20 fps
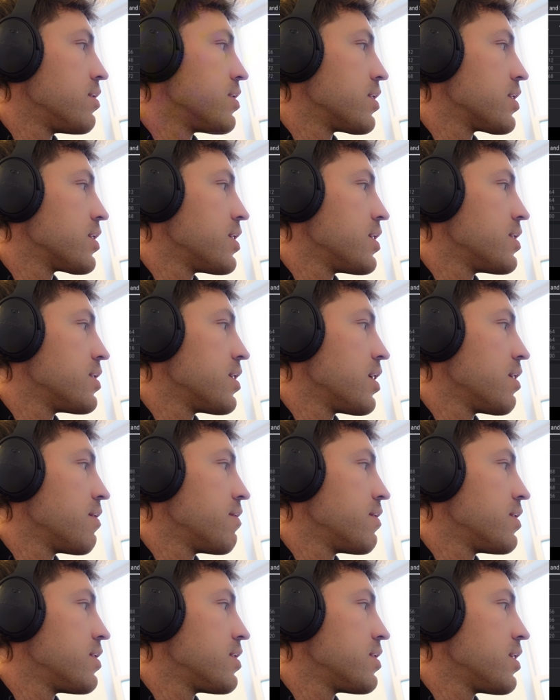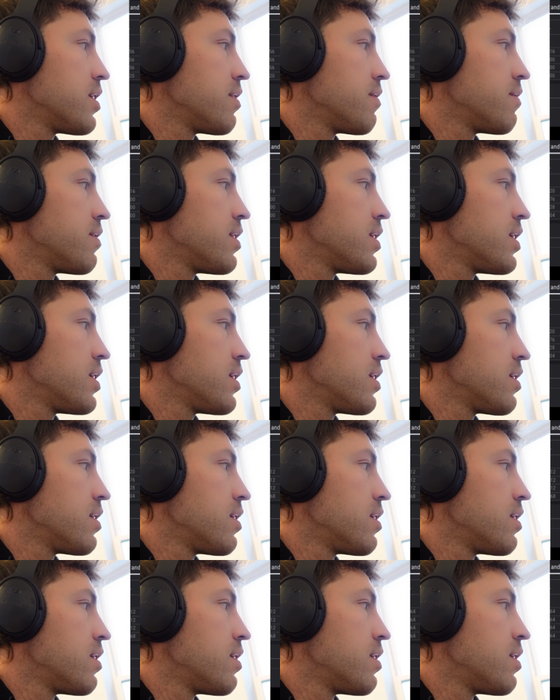67, 70.
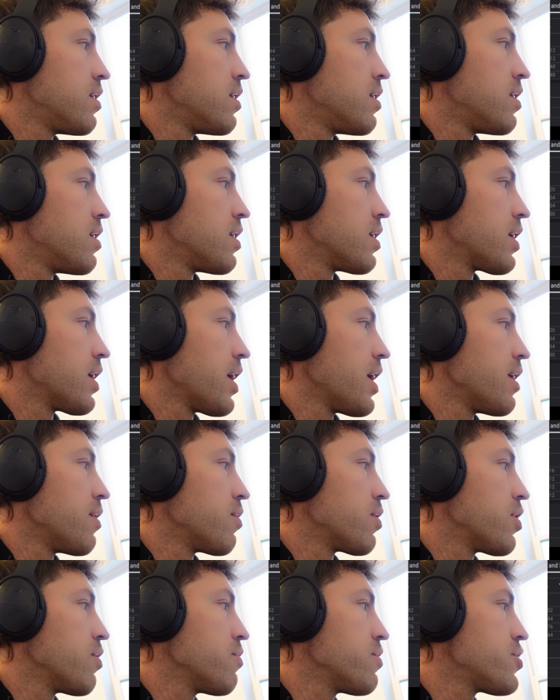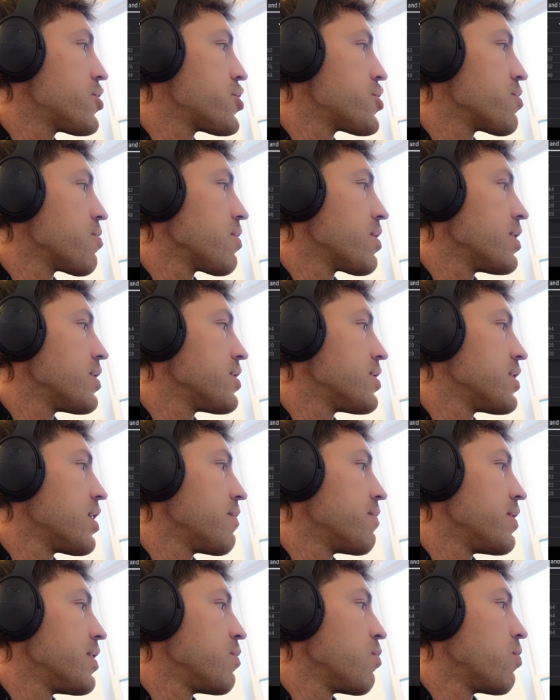Okay, going short at
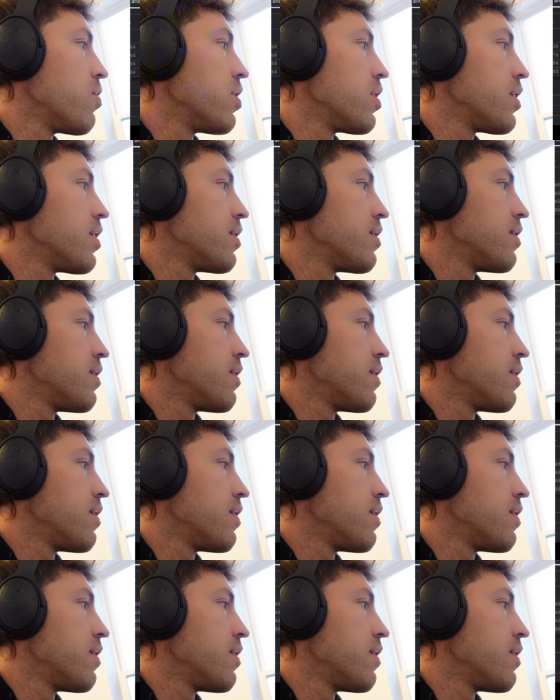71.